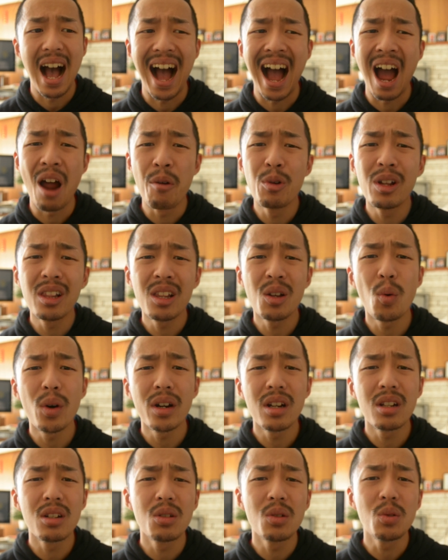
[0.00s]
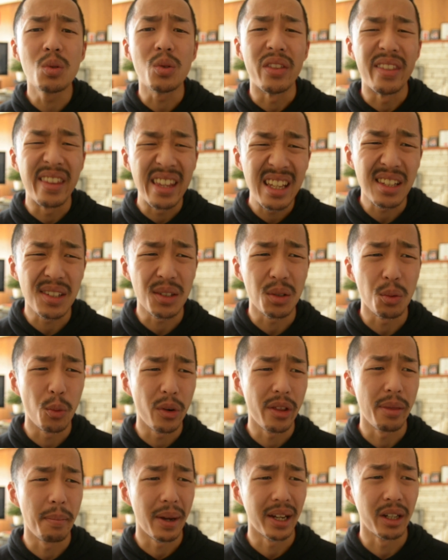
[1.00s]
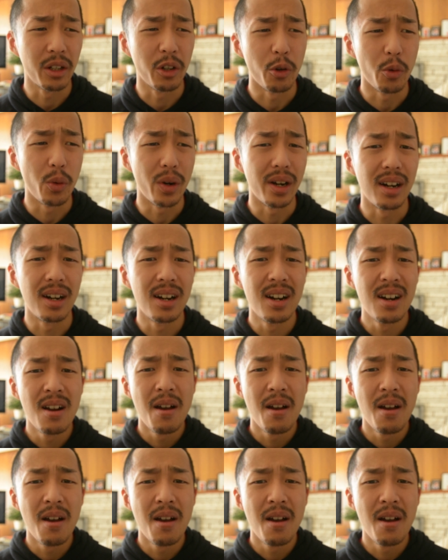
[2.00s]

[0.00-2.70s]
I really want to do this with my career,